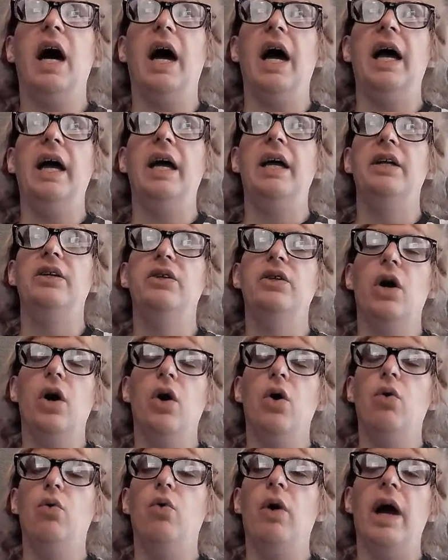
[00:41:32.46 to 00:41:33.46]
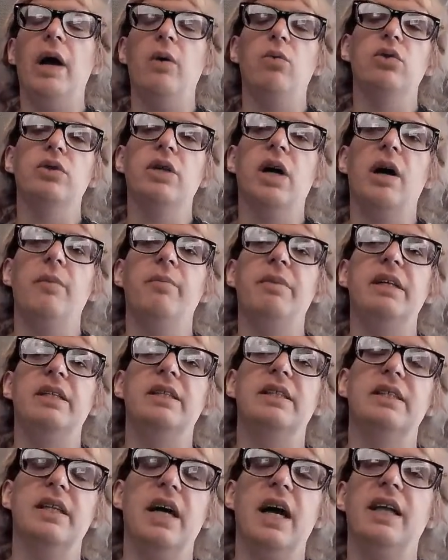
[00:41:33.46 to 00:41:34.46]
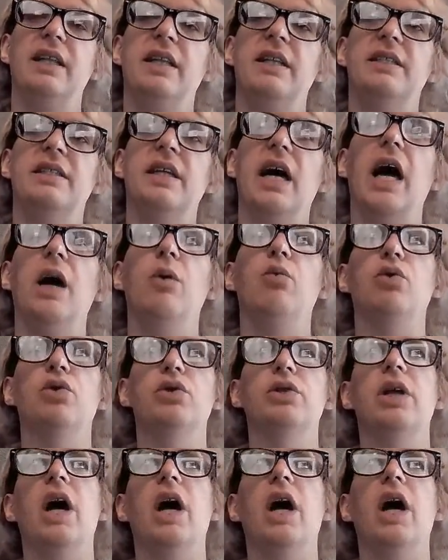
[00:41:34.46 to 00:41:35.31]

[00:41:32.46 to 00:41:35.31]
I will not be silenced. I will